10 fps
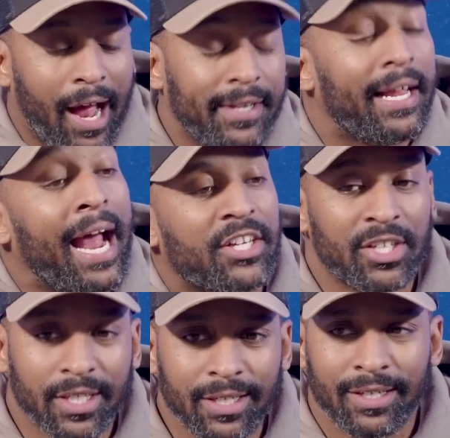I,
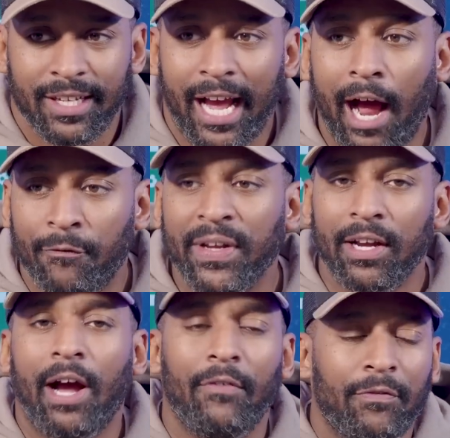actually, I
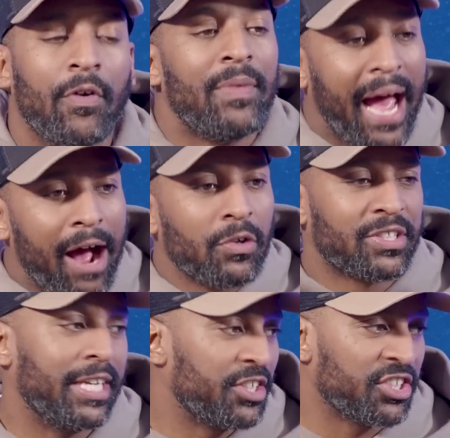think from the
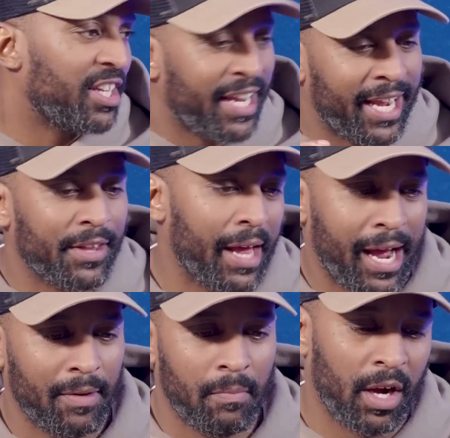outset, just to hear
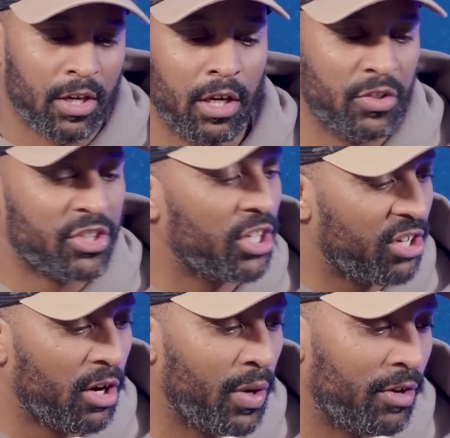that Michael Owen,
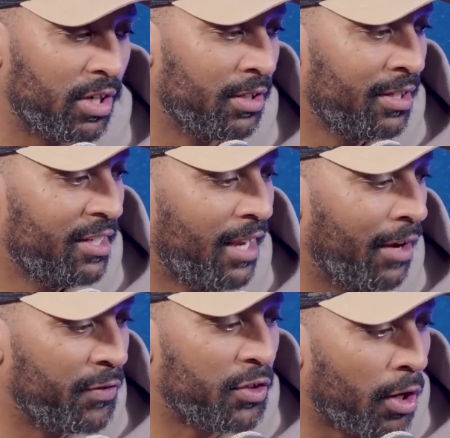Sergio Aguero, like
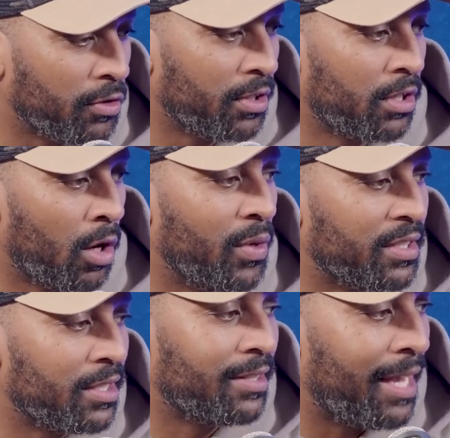if you don't go
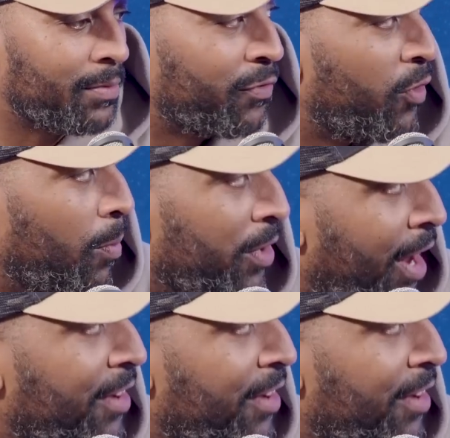into the depths of football and